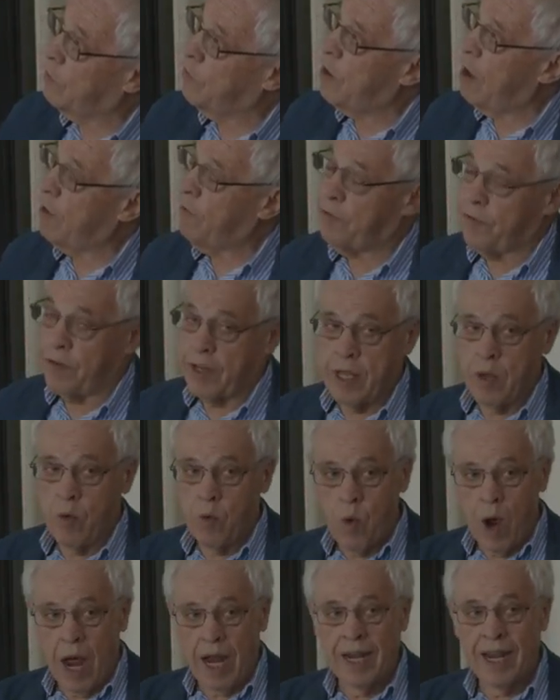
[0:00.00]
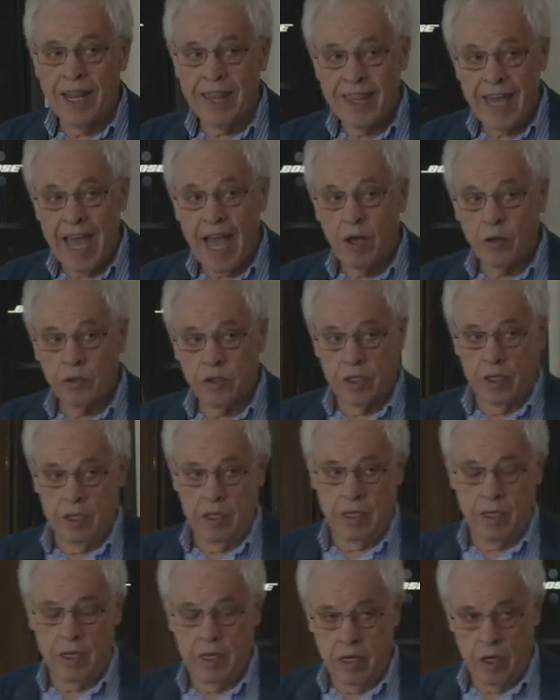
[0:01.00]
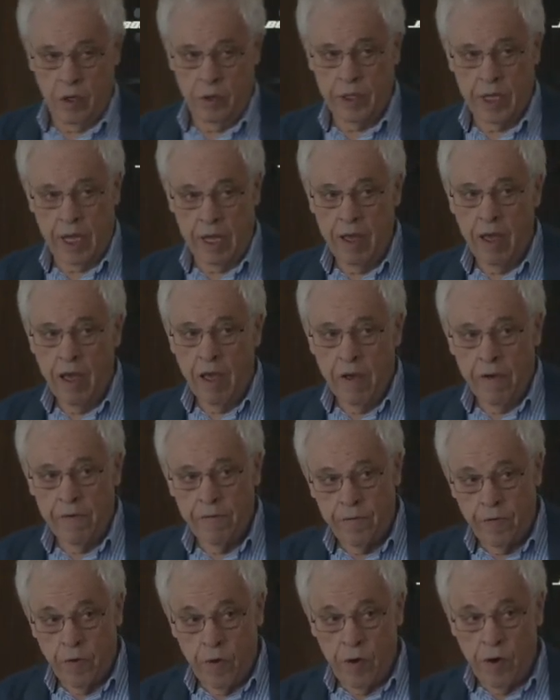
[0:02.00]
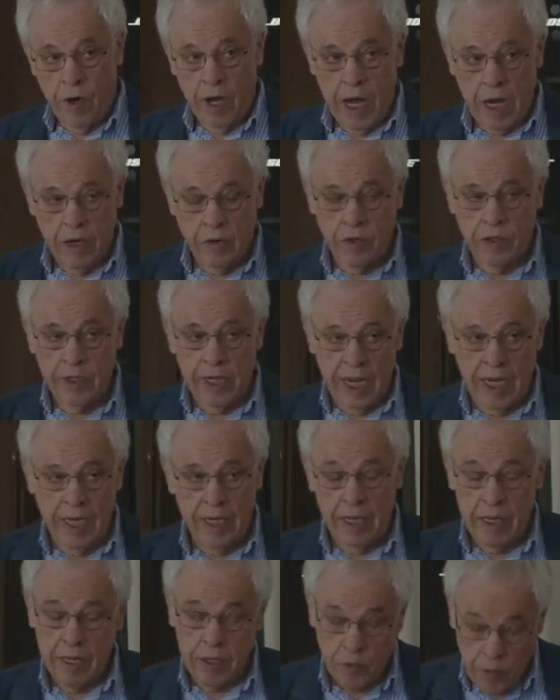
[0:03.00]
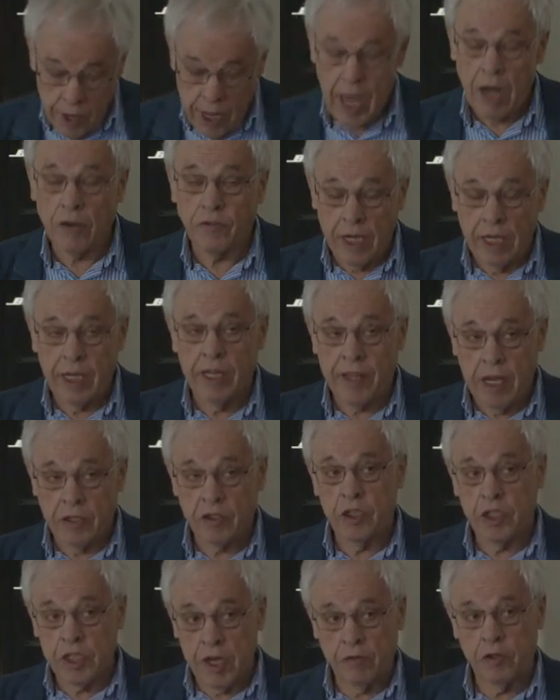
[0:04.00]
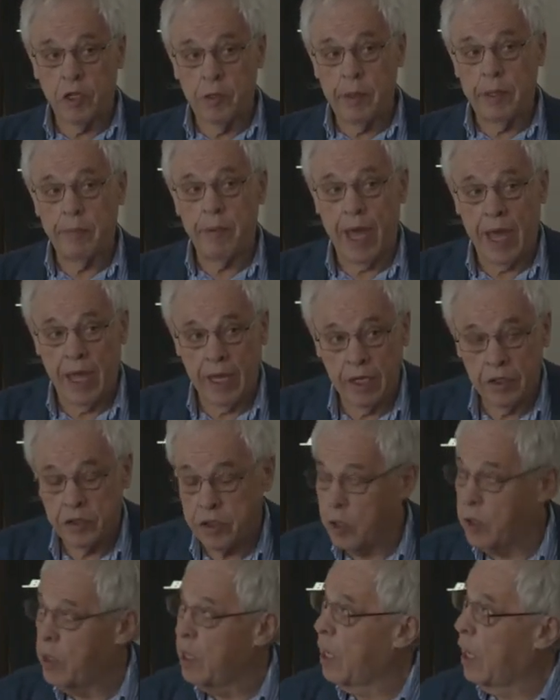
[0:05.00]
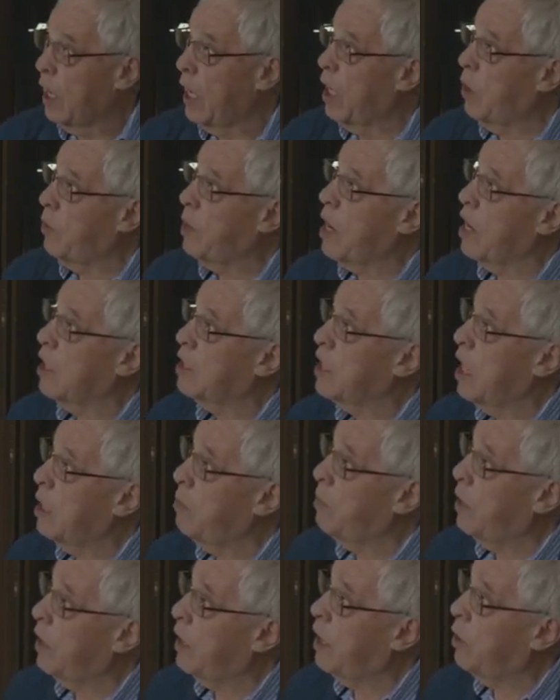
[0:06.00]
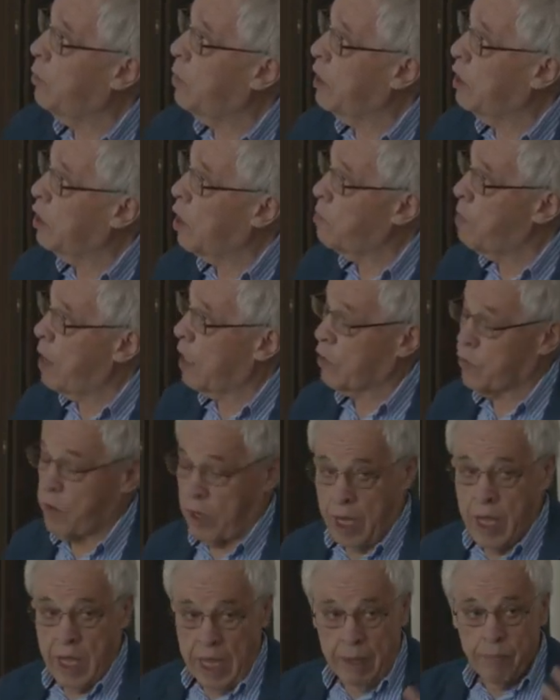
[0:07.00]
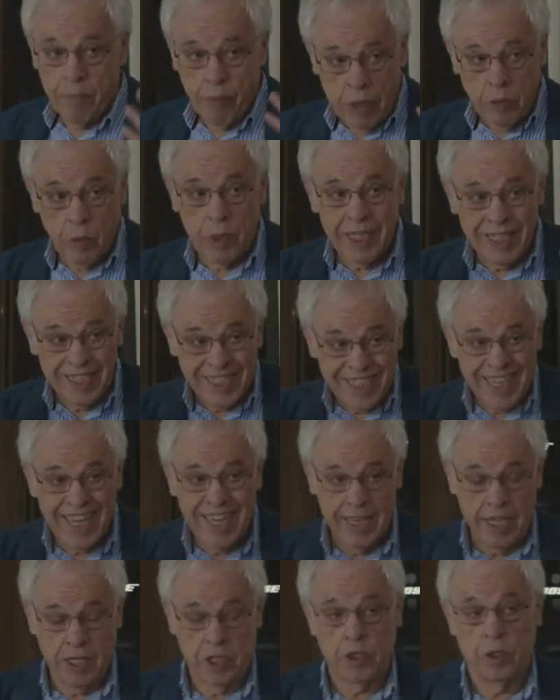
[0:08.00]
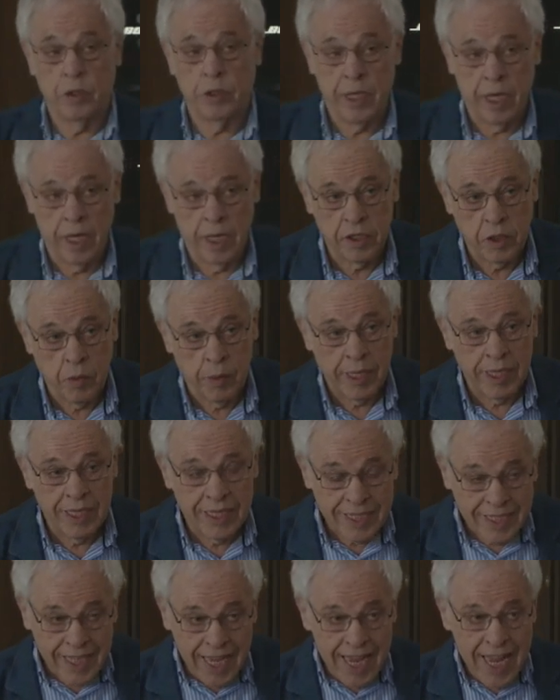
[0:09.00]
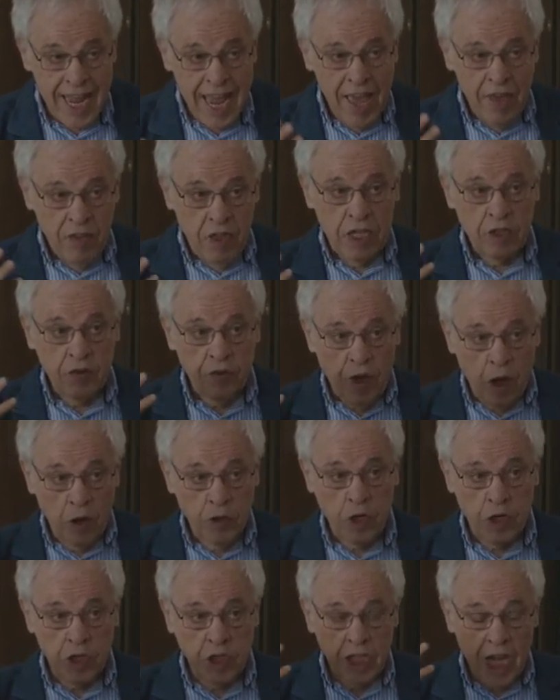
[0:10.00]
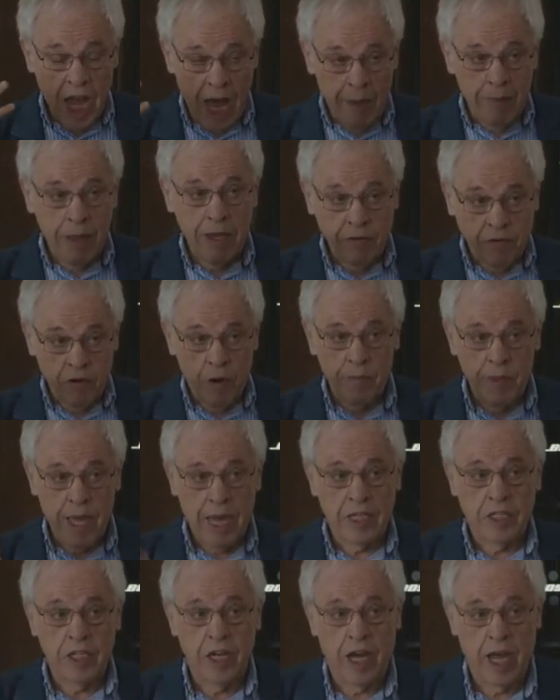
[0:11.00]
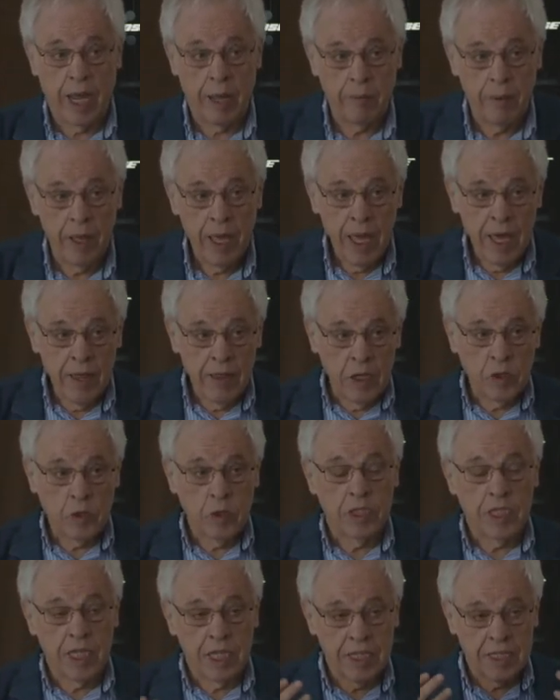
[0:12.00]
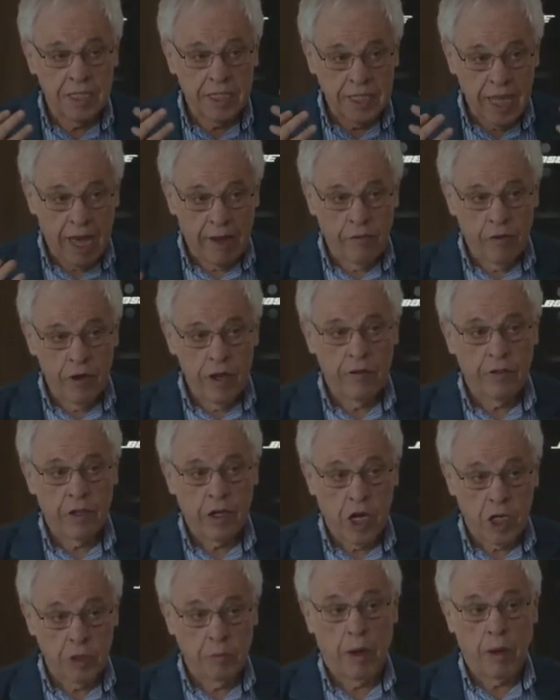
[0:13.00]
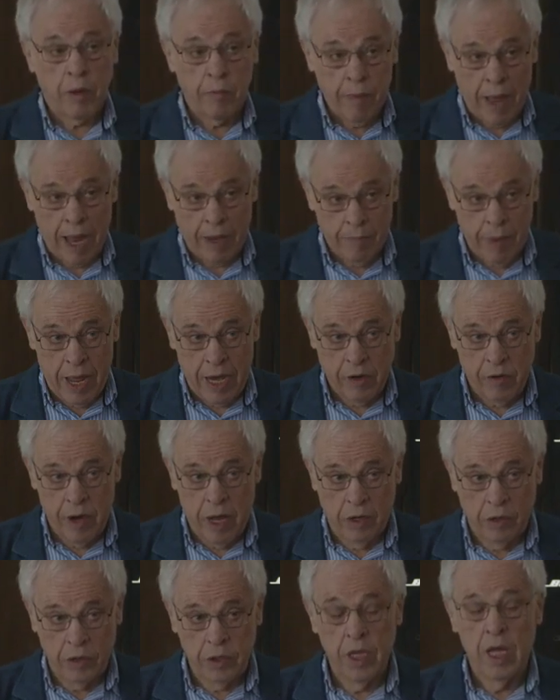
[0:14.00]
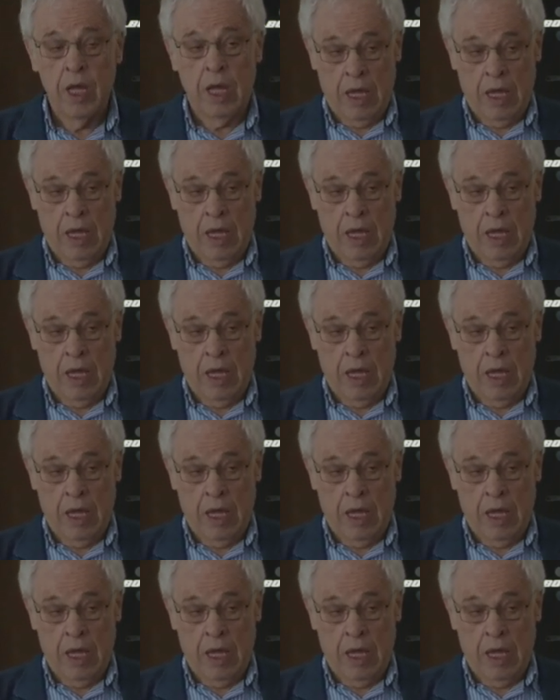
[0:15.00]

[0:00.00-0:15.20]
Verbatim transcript: of roughly 1,000, okay? 380,000 years after the Big Bang. So here we are, 10 billion, we can go back to, in print we can see this, okay? So we can see these photons coming from that time. This was the discovery of the cosmic back background,